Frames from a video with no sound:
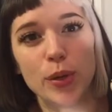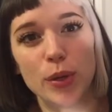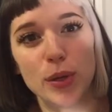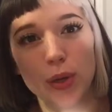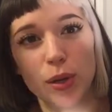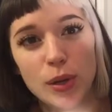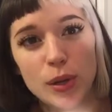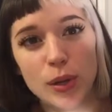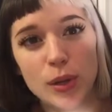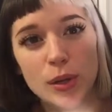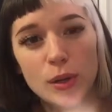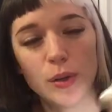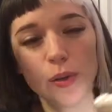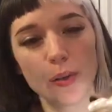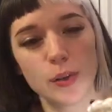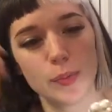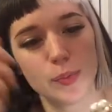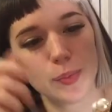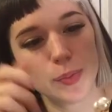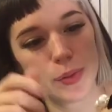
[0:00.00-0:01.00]

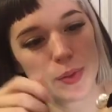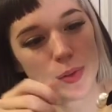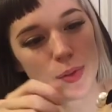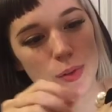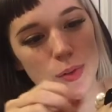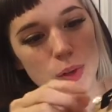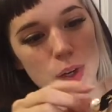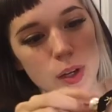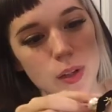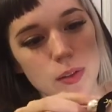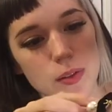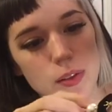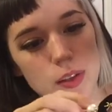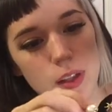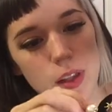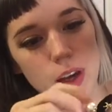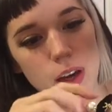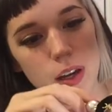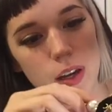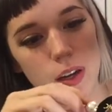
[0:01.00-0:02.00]
Oops, you can't see
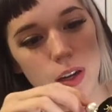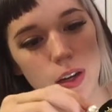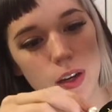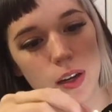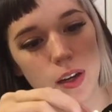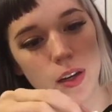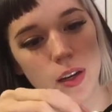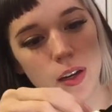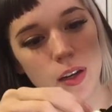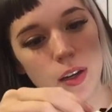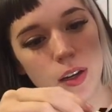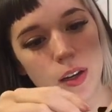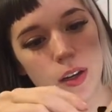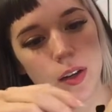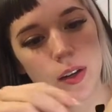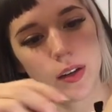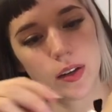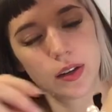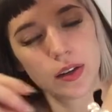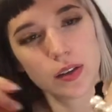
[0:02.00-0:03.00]
that.
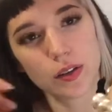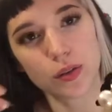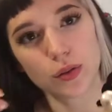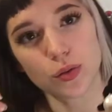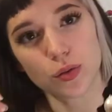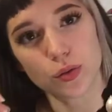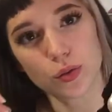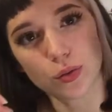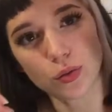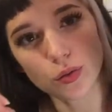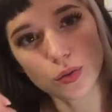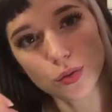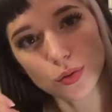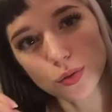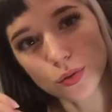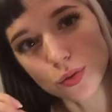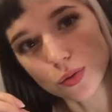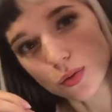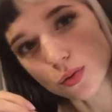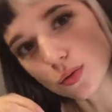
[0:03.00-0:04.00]
Do,
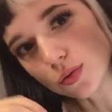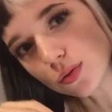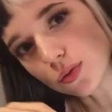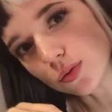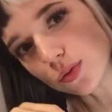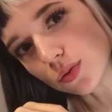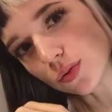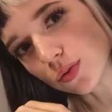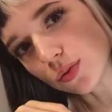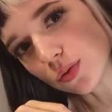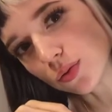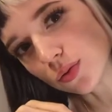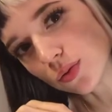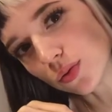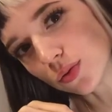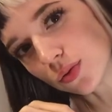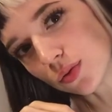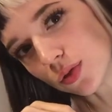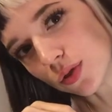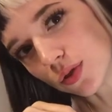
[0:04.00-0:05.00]
do,
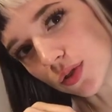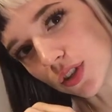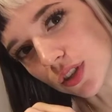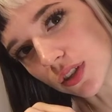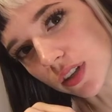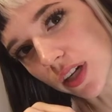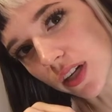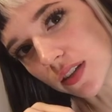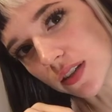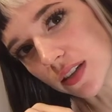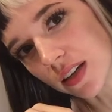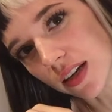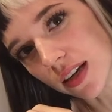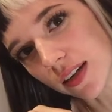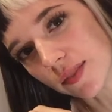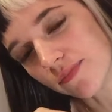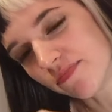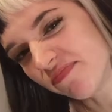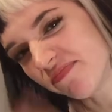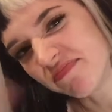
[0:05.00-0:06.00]
do, you still can't see
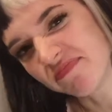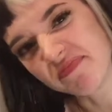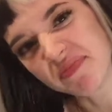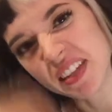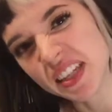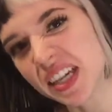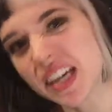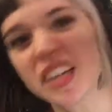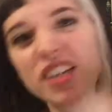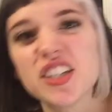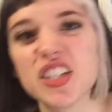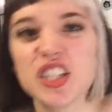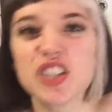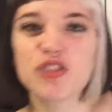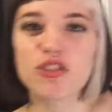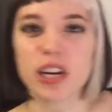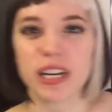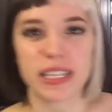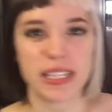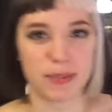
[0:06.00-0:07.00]
it. Just
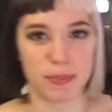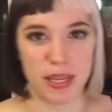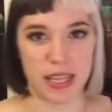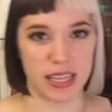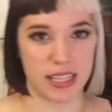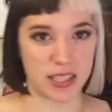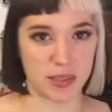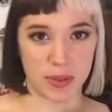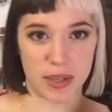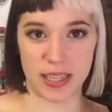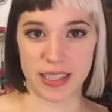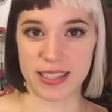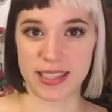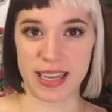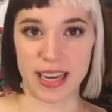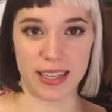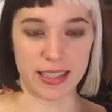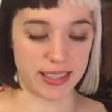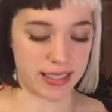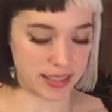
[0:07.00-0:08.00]
trust me, that's what it
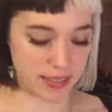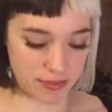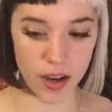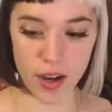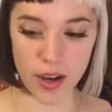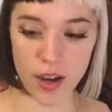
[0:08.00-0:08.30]
says.